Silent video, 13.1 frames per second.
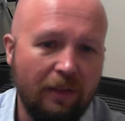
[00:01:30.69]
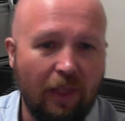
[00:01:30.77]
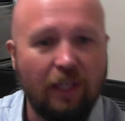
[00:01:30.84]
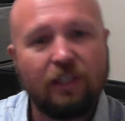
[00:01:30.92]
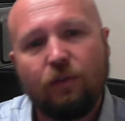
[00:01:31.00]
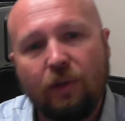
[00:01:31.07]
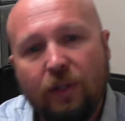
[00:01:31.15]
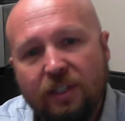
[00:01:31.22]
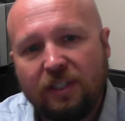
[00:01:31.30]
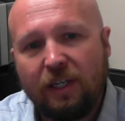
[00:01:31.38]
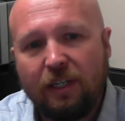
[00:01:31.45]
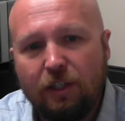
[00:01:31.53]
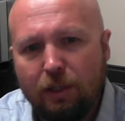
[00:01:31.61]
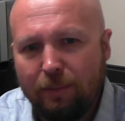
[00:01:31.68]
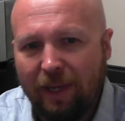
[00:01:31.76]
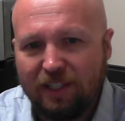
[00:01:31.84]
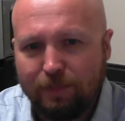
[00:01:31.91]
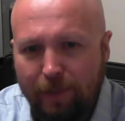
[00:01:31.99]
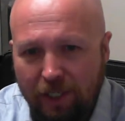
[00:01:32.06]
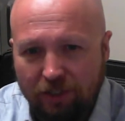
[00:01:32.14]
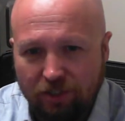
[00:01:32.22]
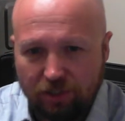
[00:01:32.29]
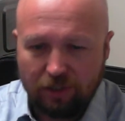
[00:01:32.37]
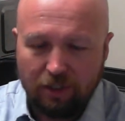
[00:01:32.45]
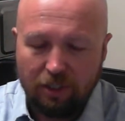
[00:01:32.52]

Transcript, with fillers: thanks for listening to my speech.